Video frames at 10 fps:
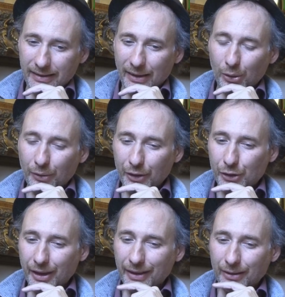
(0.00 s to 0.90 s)
the
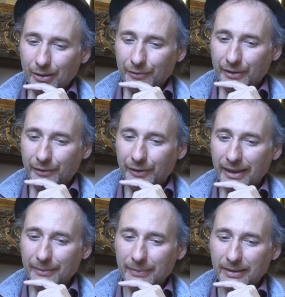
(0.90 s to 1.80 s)
origin of the
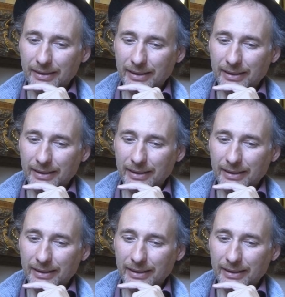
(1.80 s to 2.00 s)
film